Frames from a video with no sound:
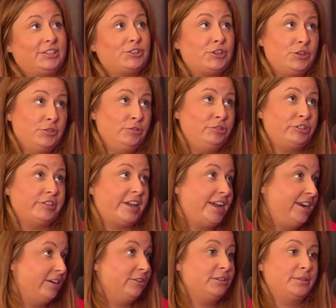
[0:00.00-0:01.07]
It's huge.
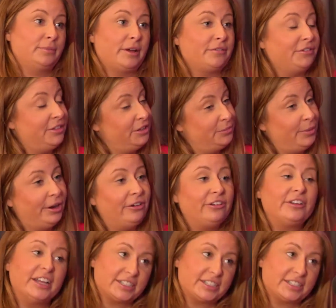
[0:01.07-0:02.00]
Everything's bigger in